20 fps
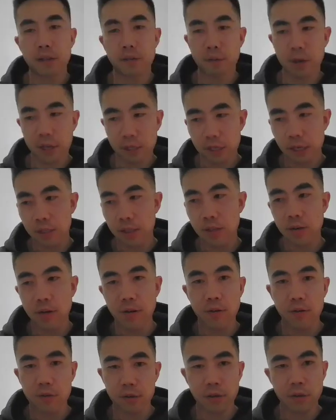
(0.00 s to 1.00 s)
it, readjust it,
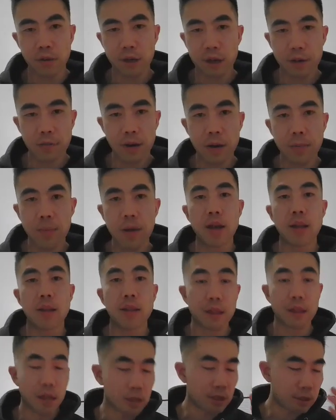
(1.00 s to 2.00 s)
or two, you give up.
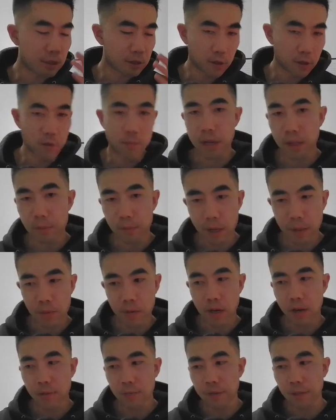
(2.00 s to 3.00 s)
And there's so many
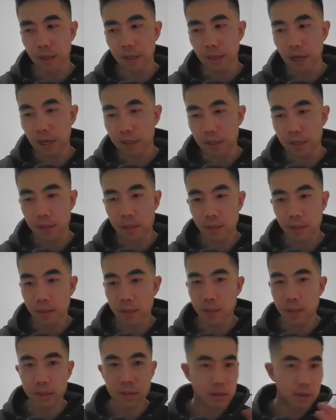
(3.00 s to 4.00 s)
people I've seen that just
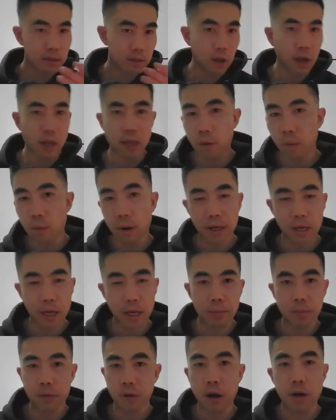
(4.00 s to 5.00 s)
they don't want to
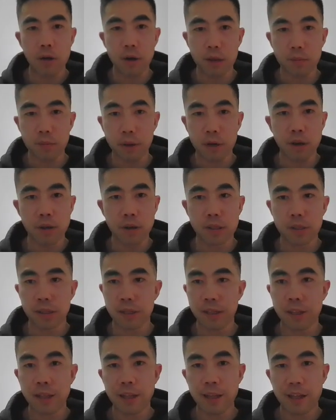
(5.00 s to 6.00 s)
keep going because
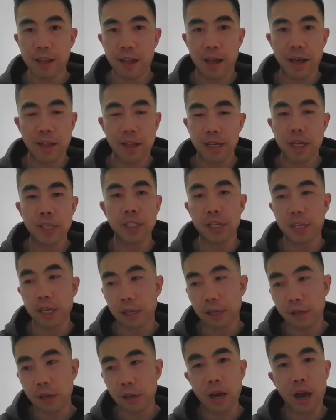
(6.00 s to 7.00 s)

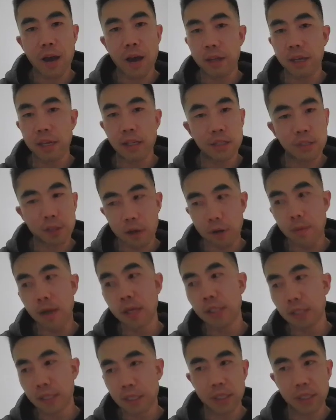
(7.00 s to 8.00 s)
essentially you have to eat so
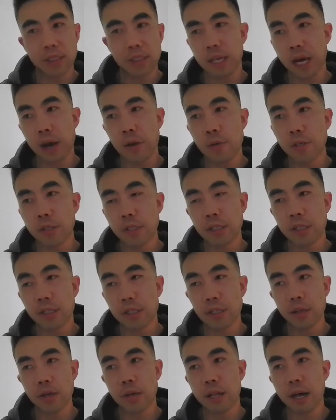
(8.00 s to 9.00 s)
much shit sandwiches
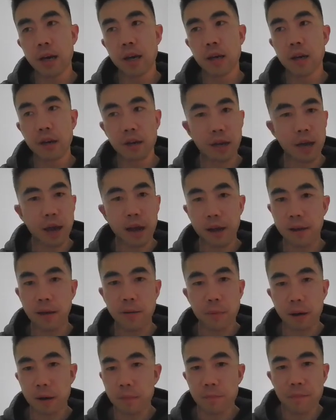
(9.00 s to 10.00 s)
until you're like, okay,
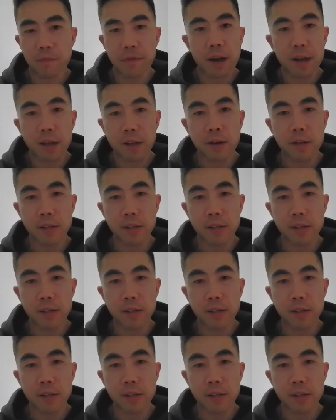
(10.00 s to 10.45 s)
I finally got